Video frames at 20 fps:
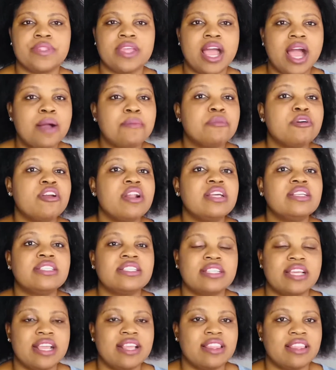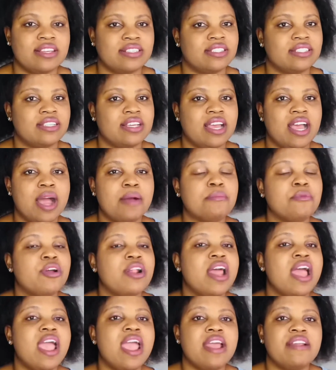I'm gonna say this. I'm
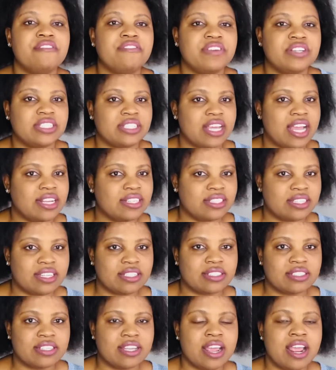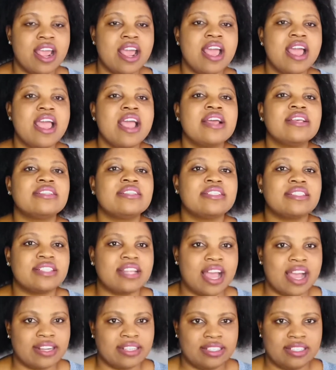gonna emphasize this.
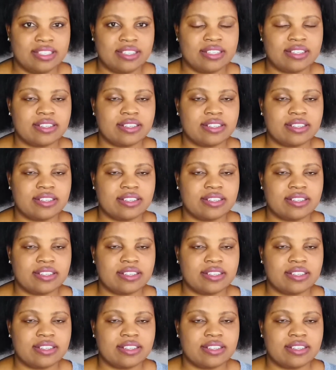Start.